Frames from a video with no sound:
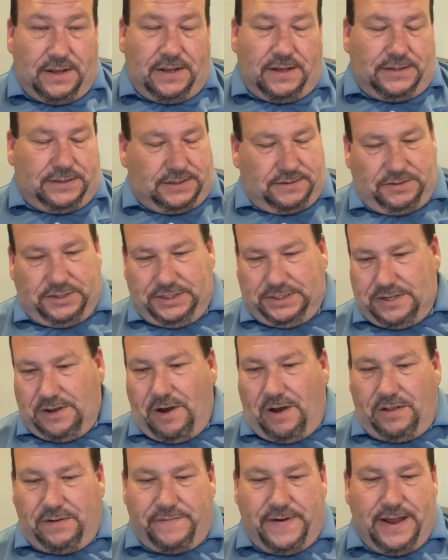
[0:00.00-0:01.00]
So just
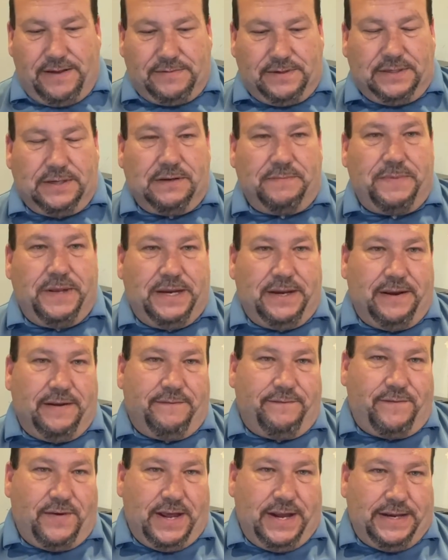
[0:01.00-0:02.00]
call around a little bit and
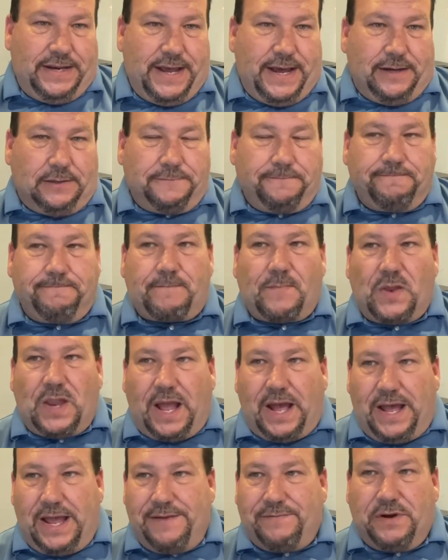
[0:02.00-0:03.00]
find out.
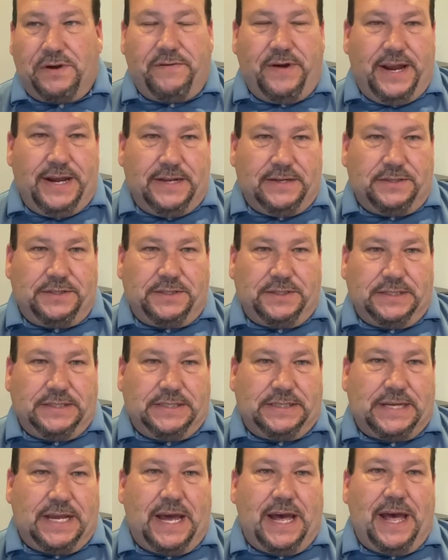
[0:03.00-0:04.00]
I have a great insurance
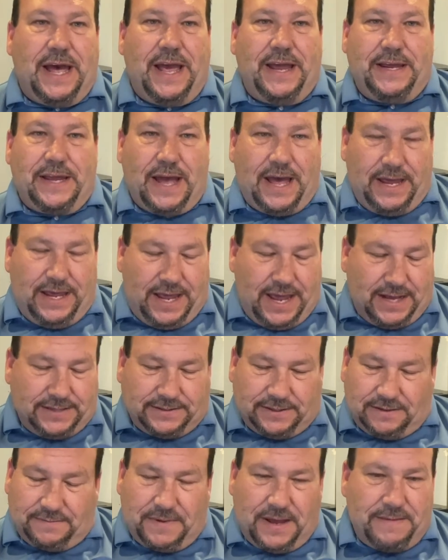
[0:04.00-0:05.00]
guy. He has
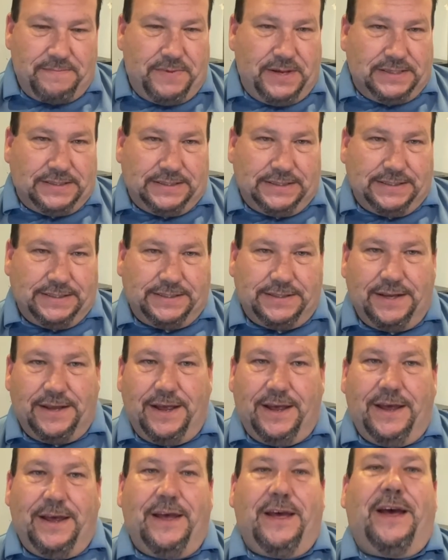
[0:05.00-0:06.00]
all my business.
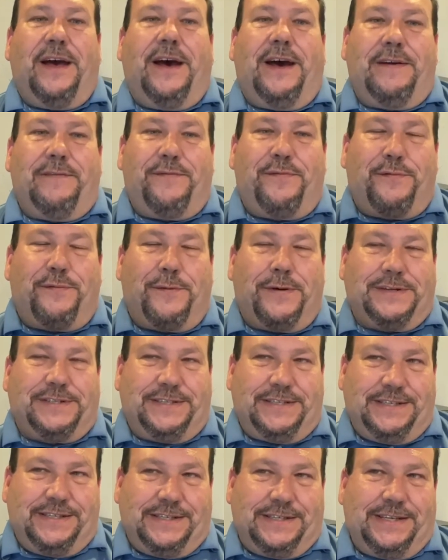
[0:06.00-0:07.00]

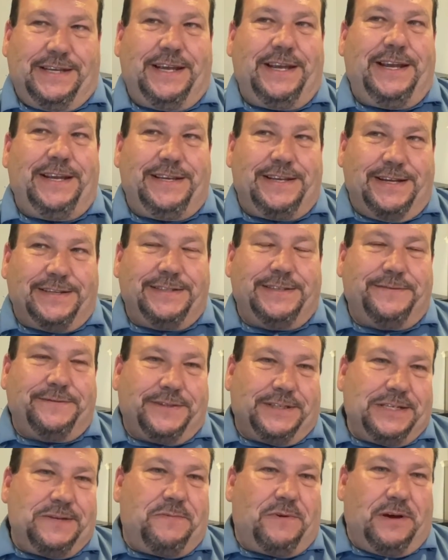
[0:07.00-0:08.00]
Unfortunately, he doesn't
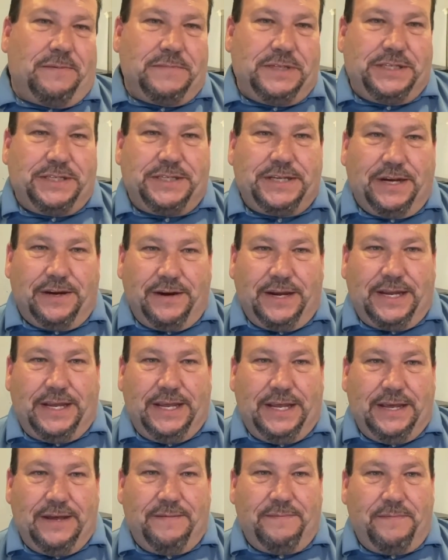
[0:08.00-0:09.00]
really want me sharing
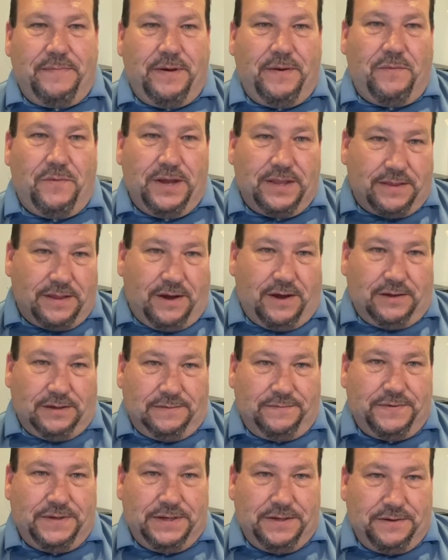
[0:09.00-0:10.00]
him with all
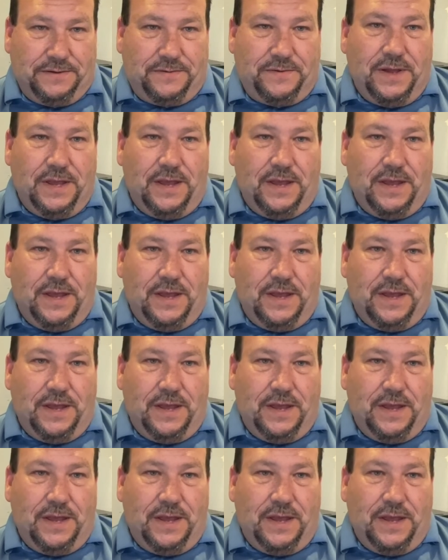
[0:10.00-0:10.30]
of you.